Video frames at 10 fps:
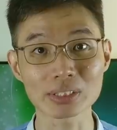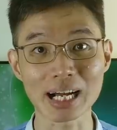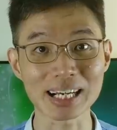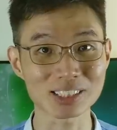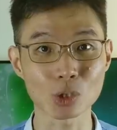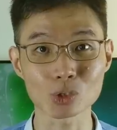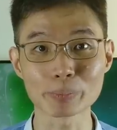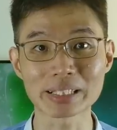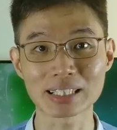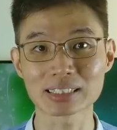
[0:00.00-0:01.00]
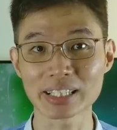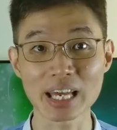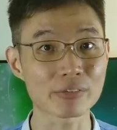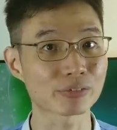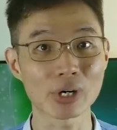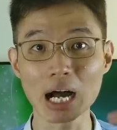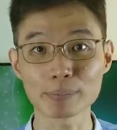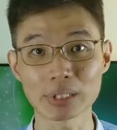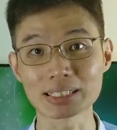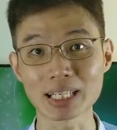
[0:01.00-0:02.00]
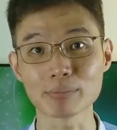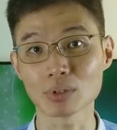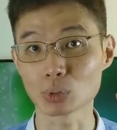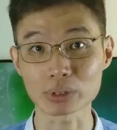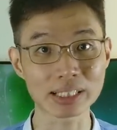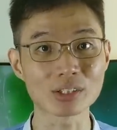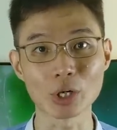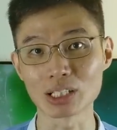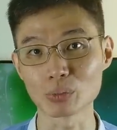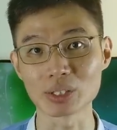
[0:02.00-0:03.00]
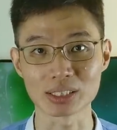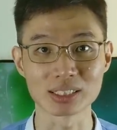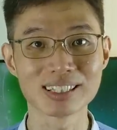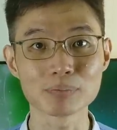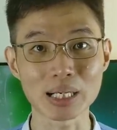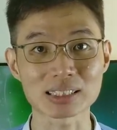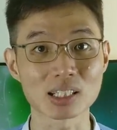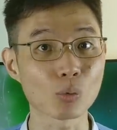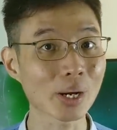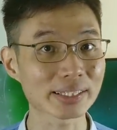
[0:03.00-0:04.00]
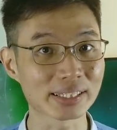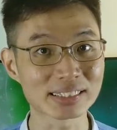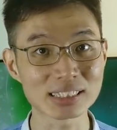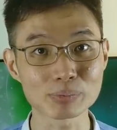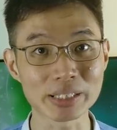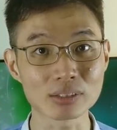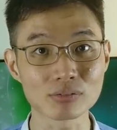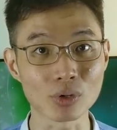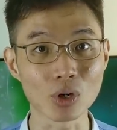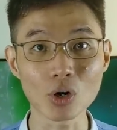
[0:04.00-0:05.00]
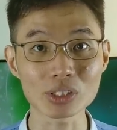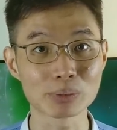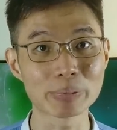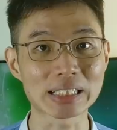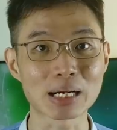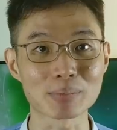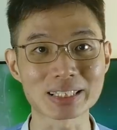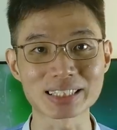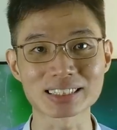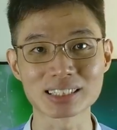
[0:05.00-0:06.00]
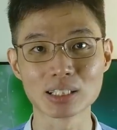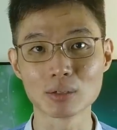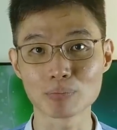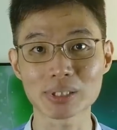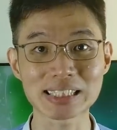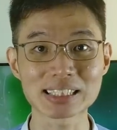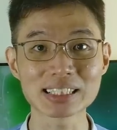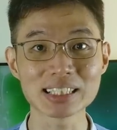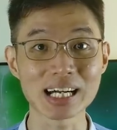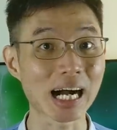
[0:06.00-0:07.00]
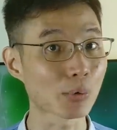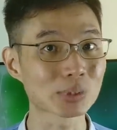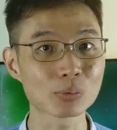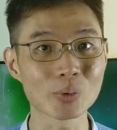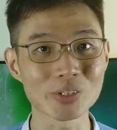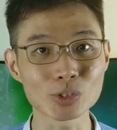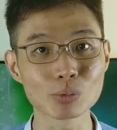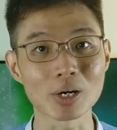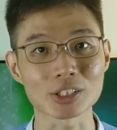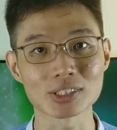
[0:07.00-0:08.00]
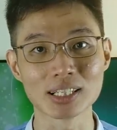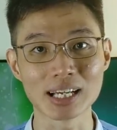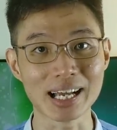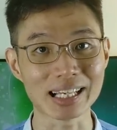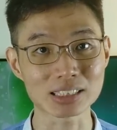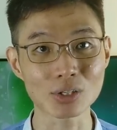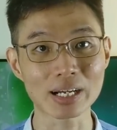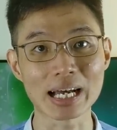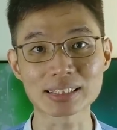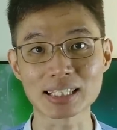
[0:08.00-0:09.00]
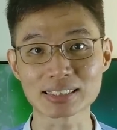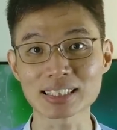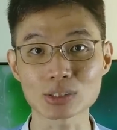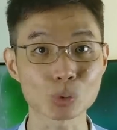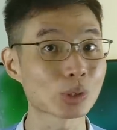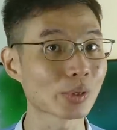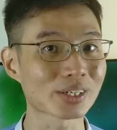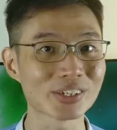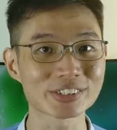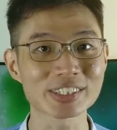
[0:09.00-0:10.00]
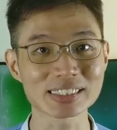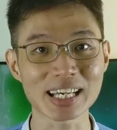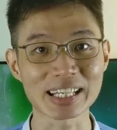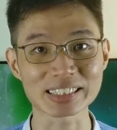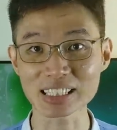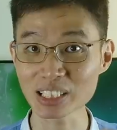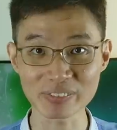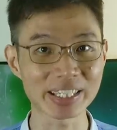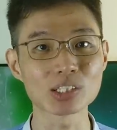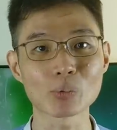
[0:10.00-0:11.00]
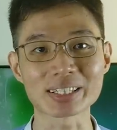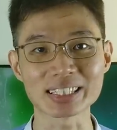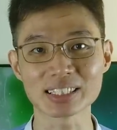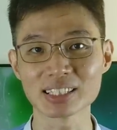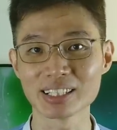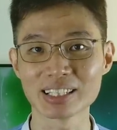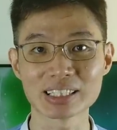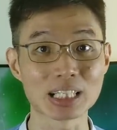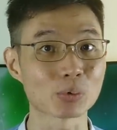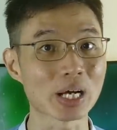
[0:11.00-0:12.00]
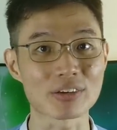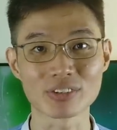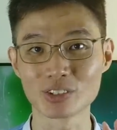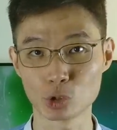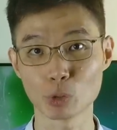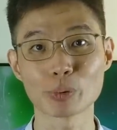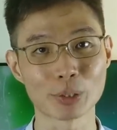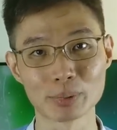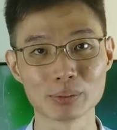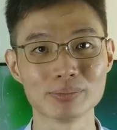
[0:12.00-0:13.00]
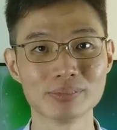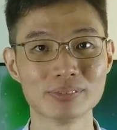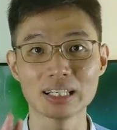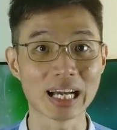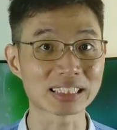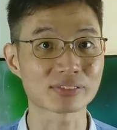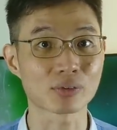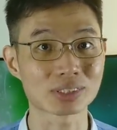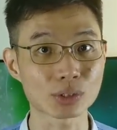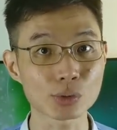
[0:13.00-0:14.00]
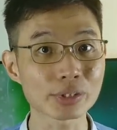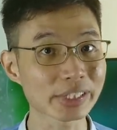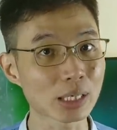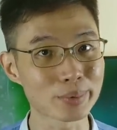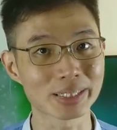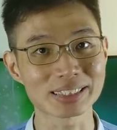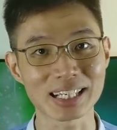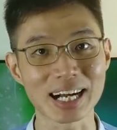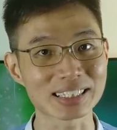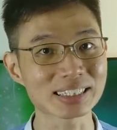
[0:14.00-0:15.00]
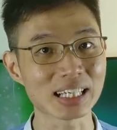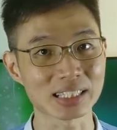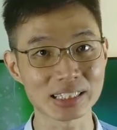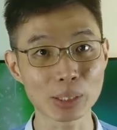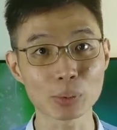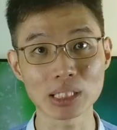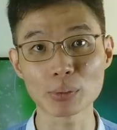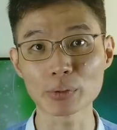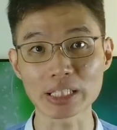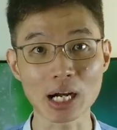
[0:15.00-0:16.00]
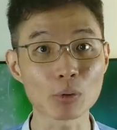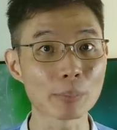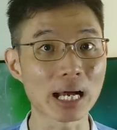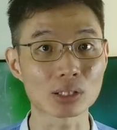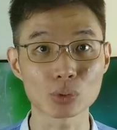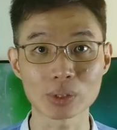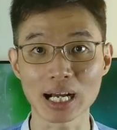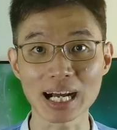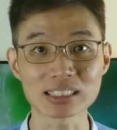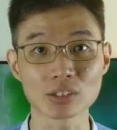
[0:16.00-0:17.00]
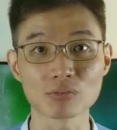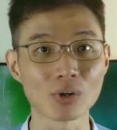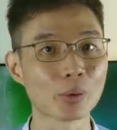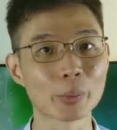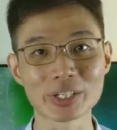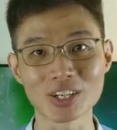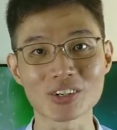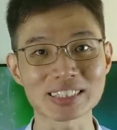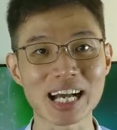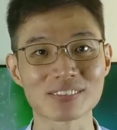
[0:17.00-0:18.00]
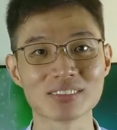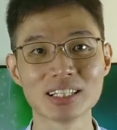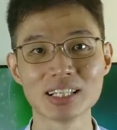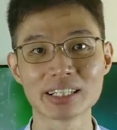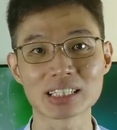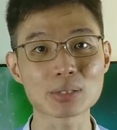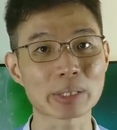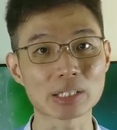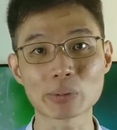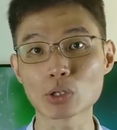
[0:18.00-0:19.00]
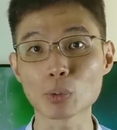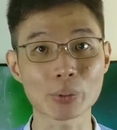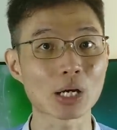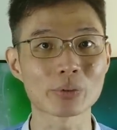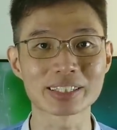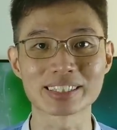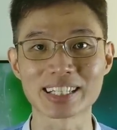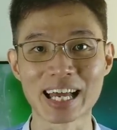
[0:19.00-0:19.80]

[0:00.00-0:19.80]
the other automakers have to up their game to stay relevant. But what does this mean for all the big companies? Personally, I wouldn't worry too much. As long as they stick to the regulations and keep innovating, they will have no problem. As for the tutoring companies, I think that they will never recover back to their height for a very long time. They might even go private in the